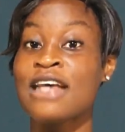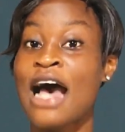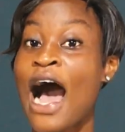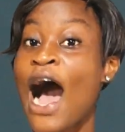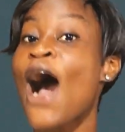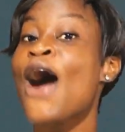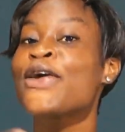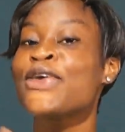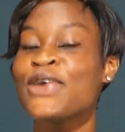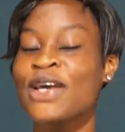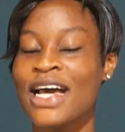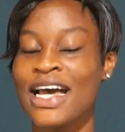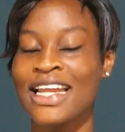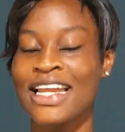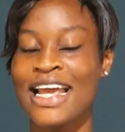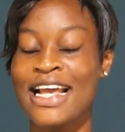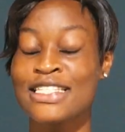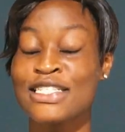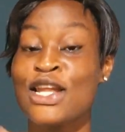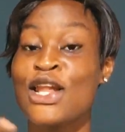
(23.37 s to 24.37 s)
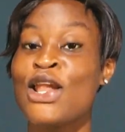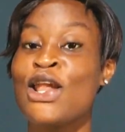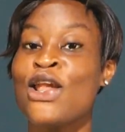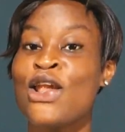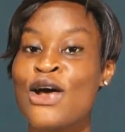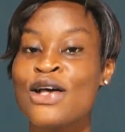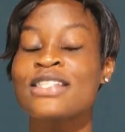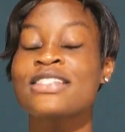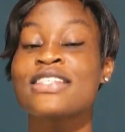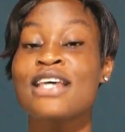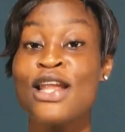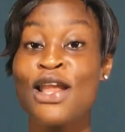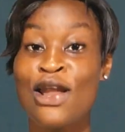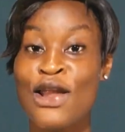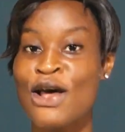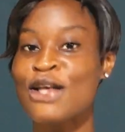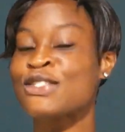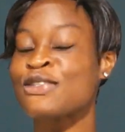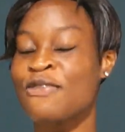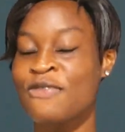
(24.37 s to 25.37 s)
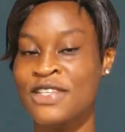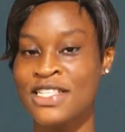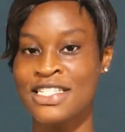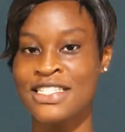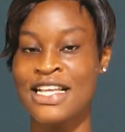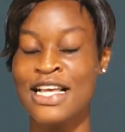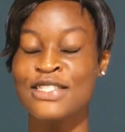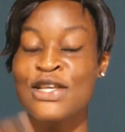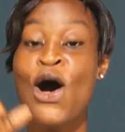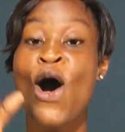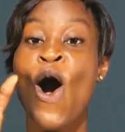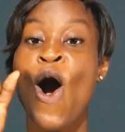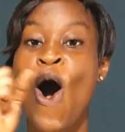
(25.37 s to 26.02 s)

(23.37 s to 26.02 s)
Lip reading: how you can get lots and lots of visitors